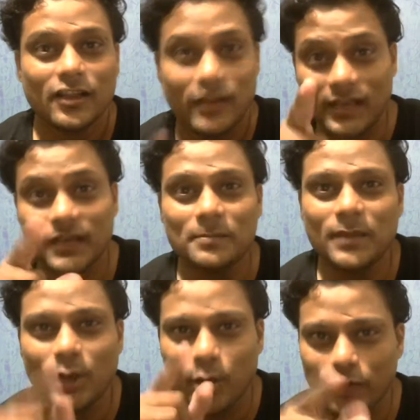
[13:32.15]
Let
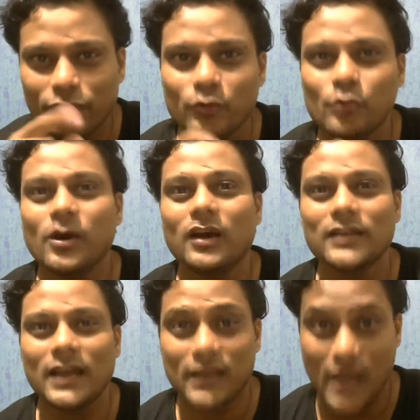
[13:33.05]
me know if you are
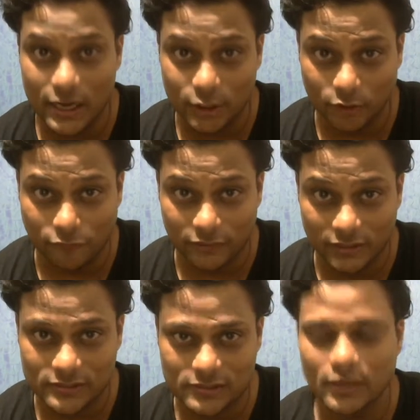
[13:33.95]
that kind of
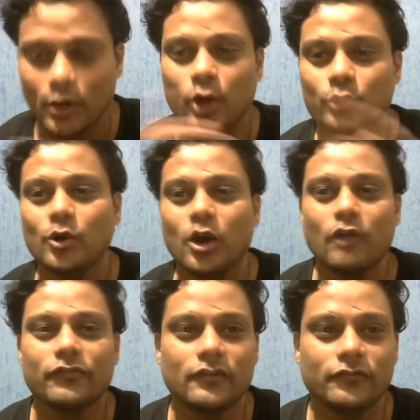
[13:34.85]
listener or you are
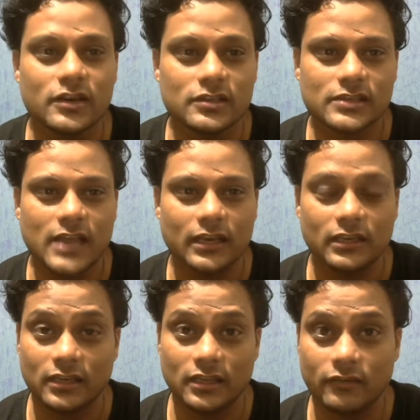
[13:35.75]
of the first
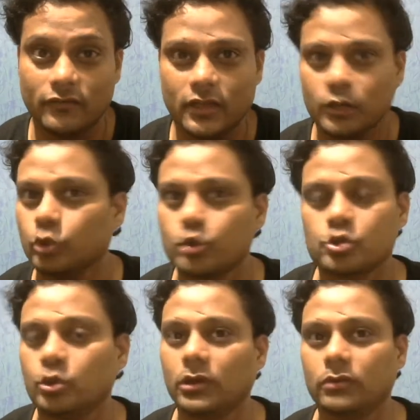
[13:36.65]
category where you used
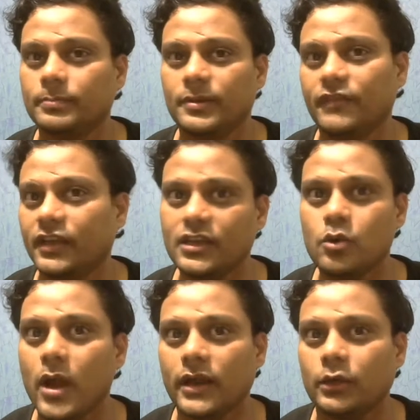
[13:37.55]
to be very
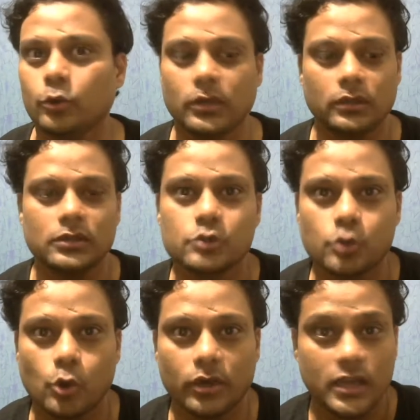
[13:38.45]
quiet during the
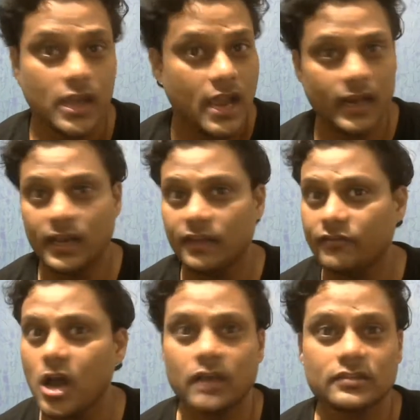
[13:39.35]
story and
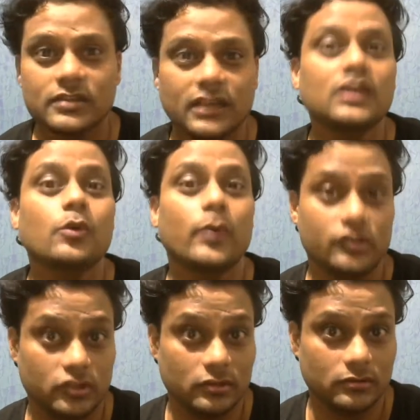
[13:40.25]
never asked any
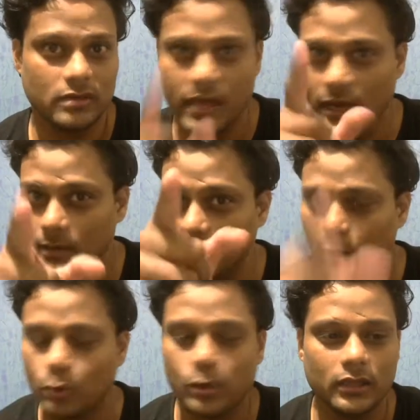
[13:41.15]
question. Let me
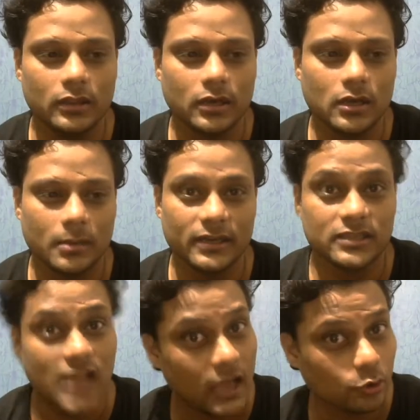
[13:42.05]
know in the
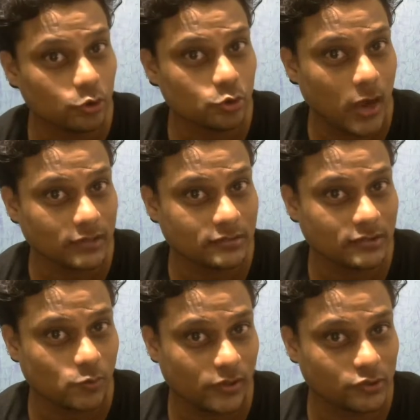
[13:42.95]
comments. I used to ask
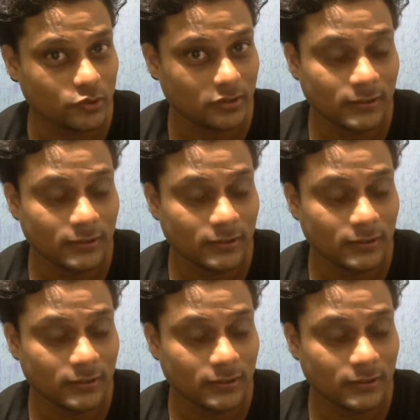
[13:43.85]
this question.